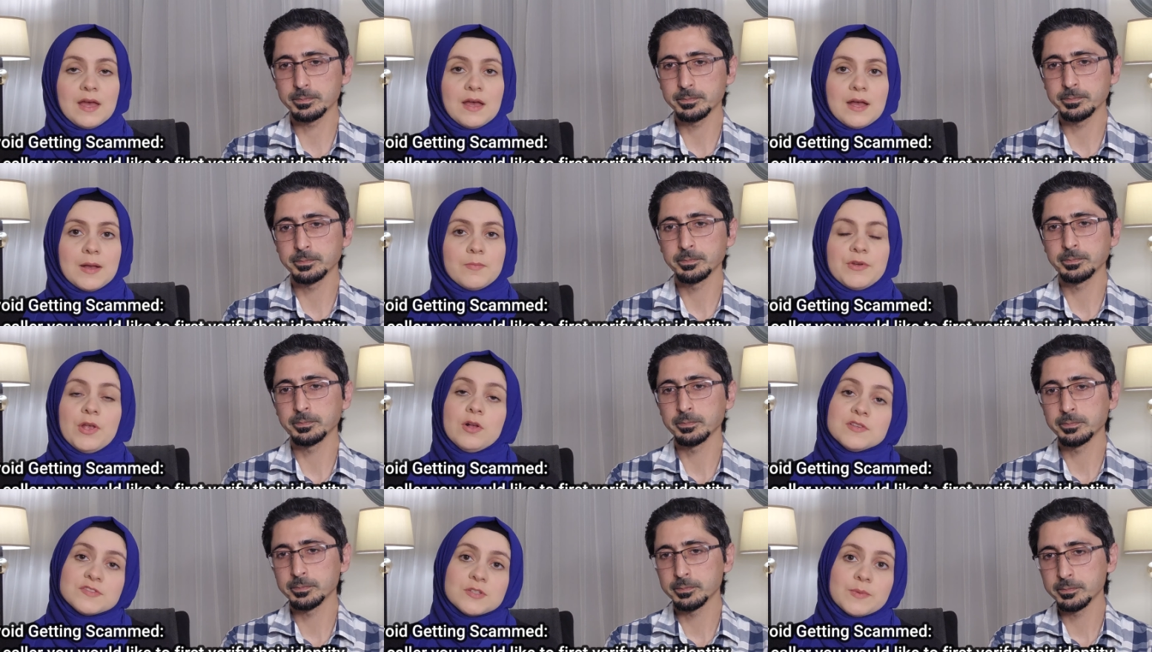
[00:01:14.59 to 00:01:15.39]
Speaker 1: Um, we
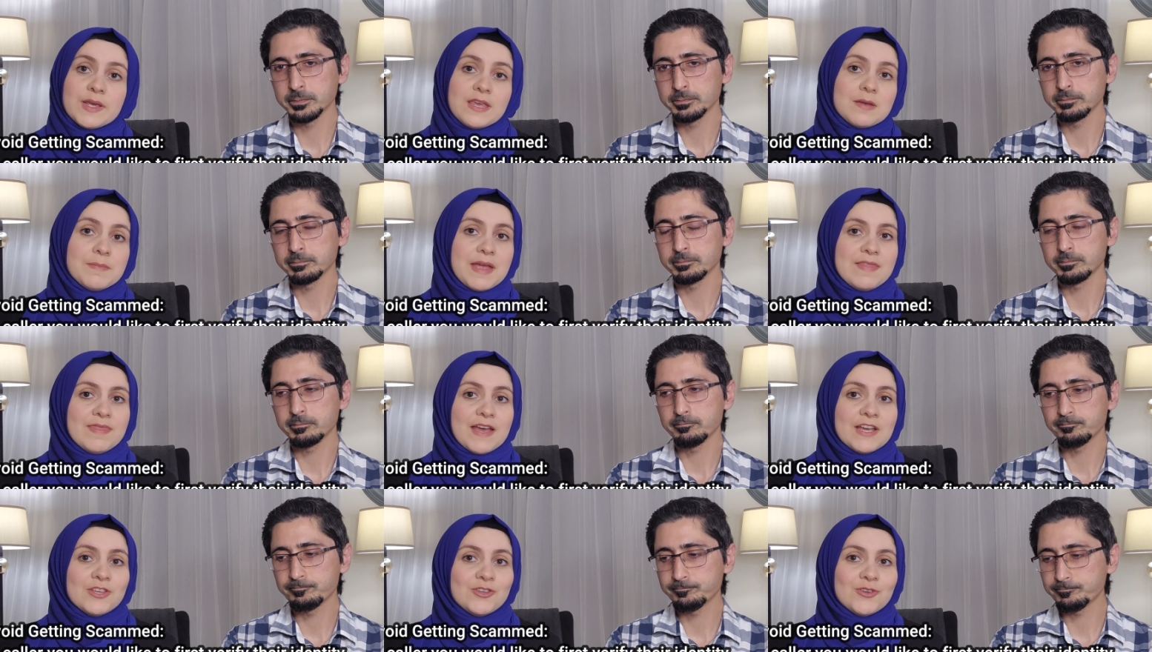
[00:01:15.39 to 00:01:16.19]
also recommend
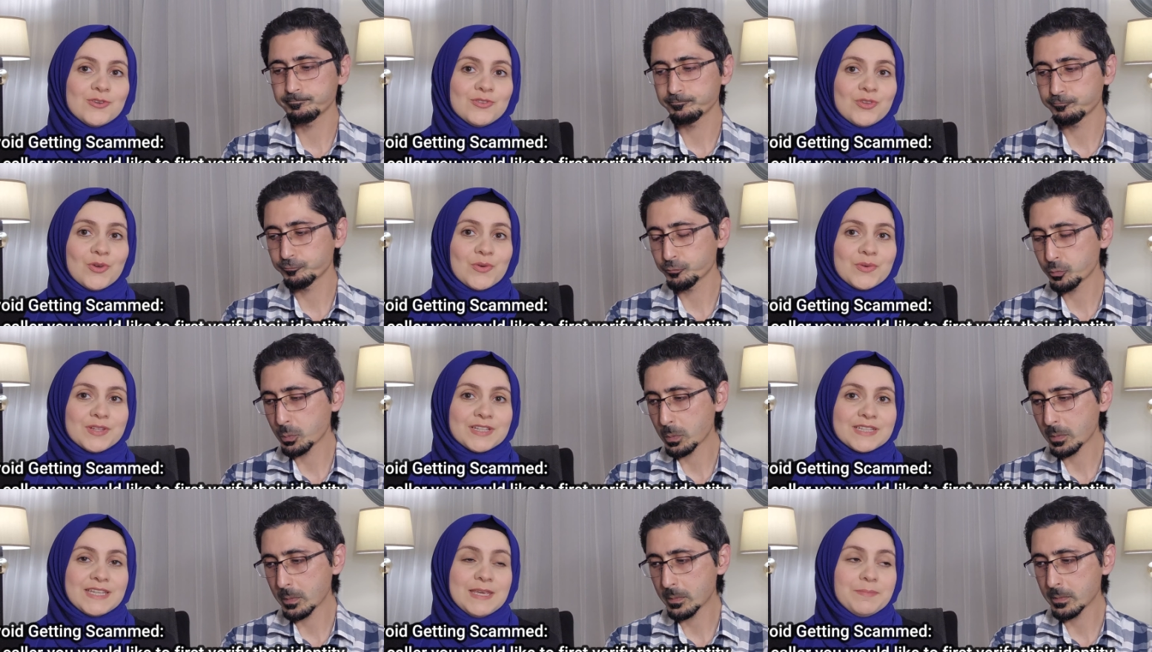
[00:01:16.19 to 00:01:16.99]
that you don't
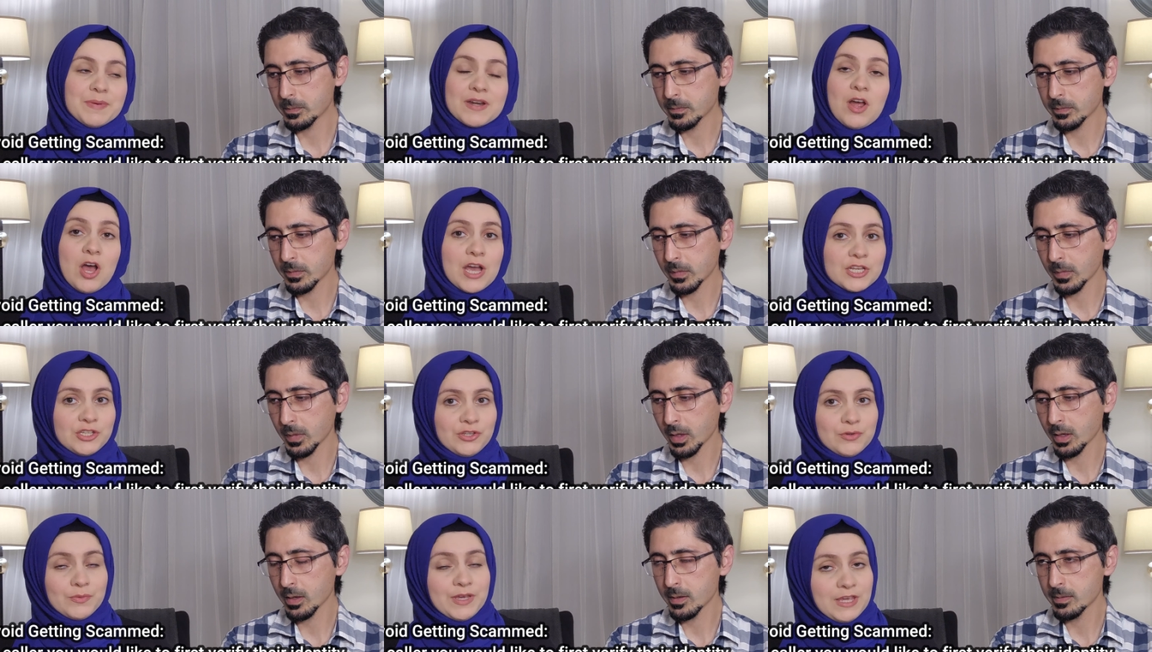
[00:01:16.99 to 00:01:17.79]
keep it on
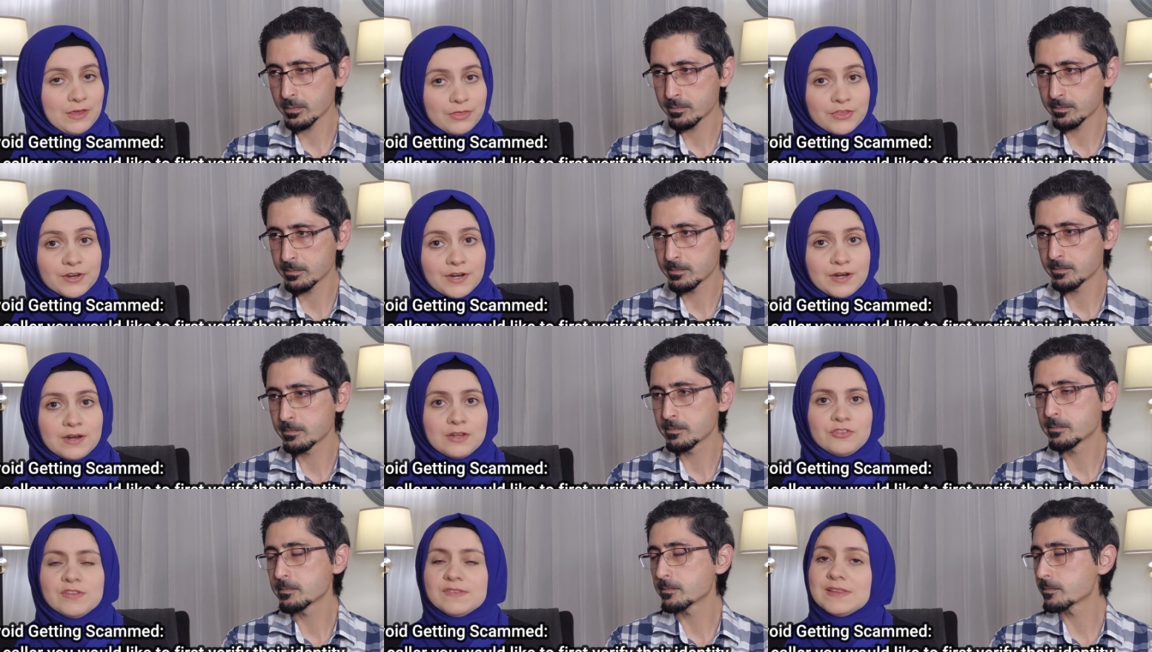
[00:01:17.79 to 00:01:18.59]
you either.
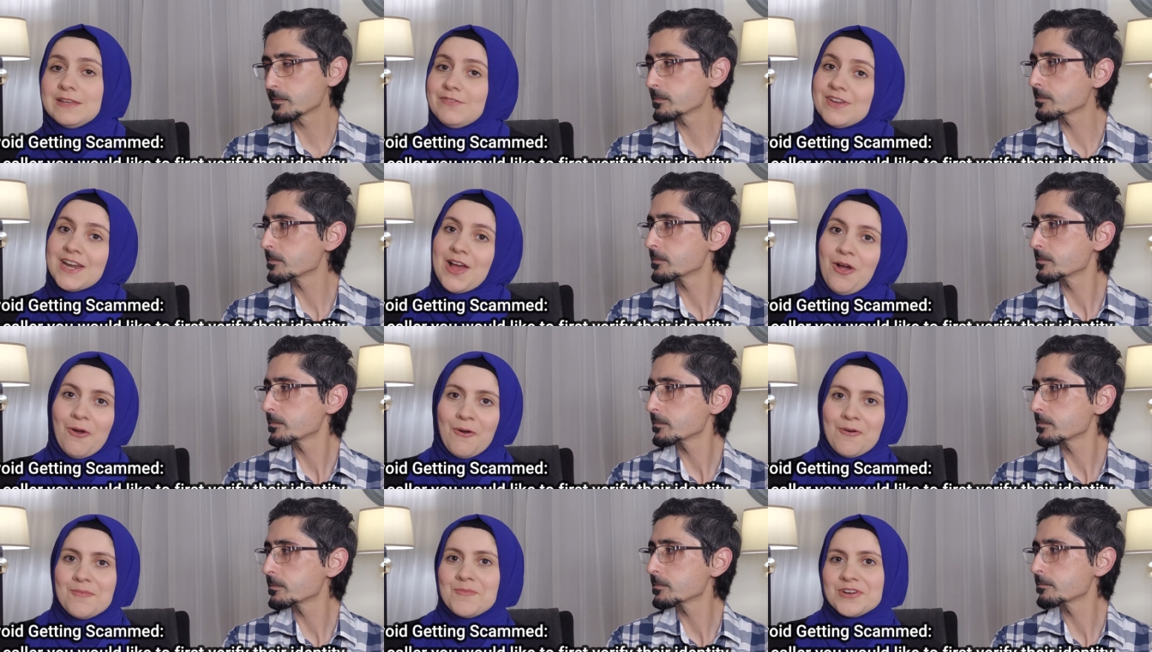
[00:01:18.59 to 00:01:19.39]
Just leave it at
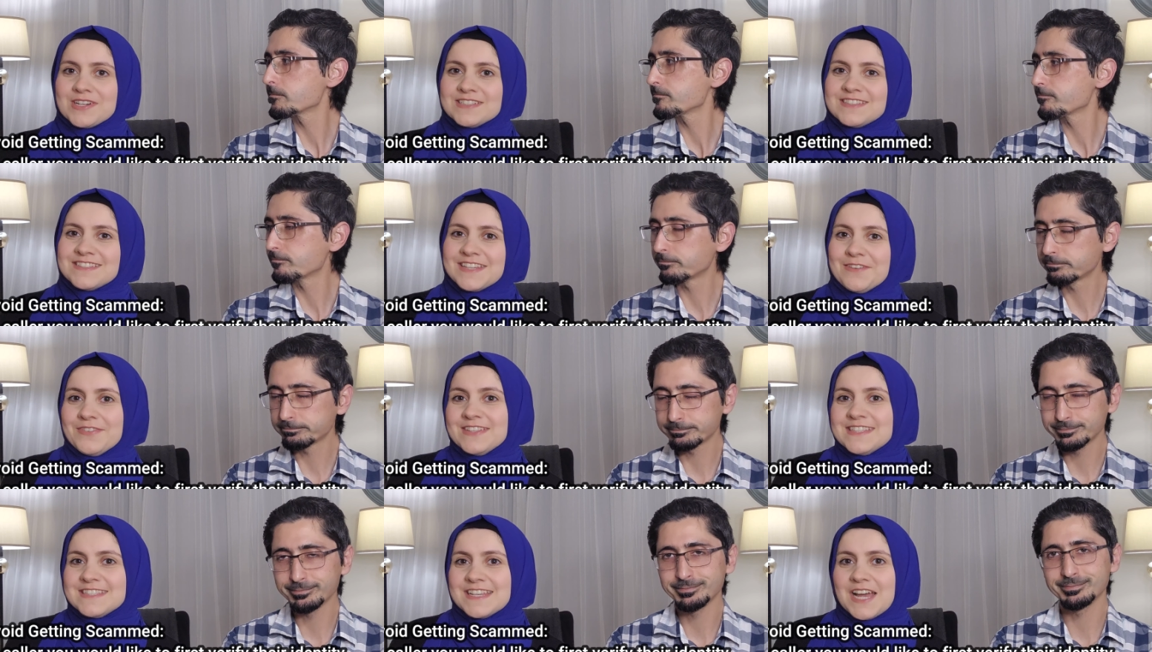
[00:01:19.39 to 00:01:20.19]
home where it's safe
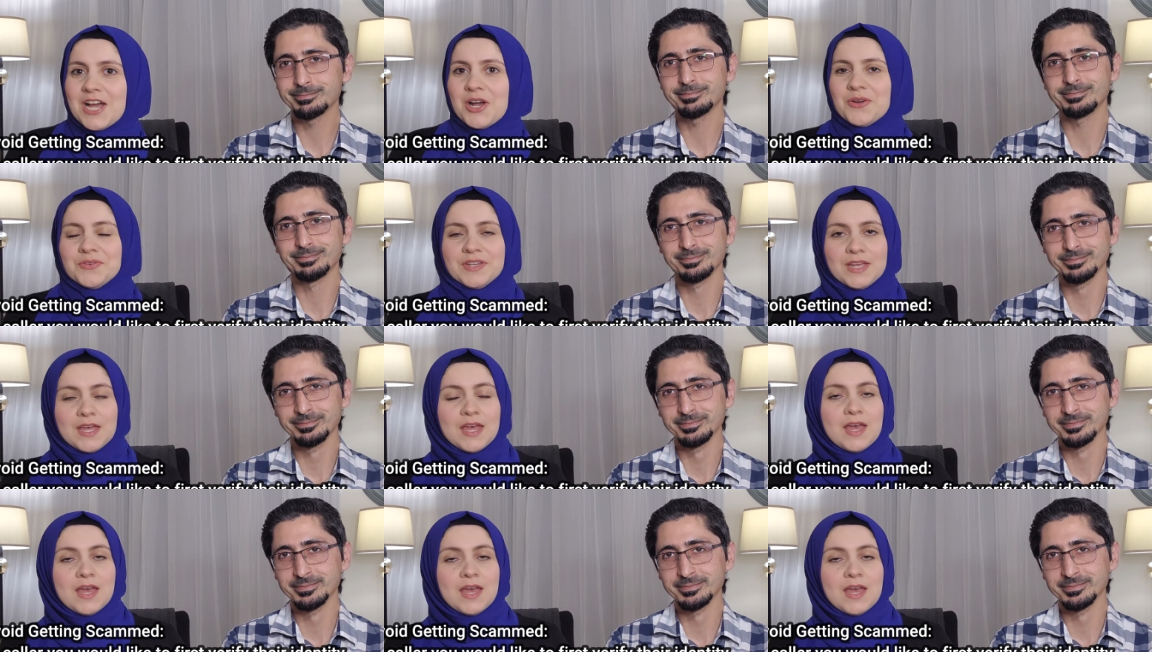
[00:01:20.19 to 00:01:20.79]
and sound.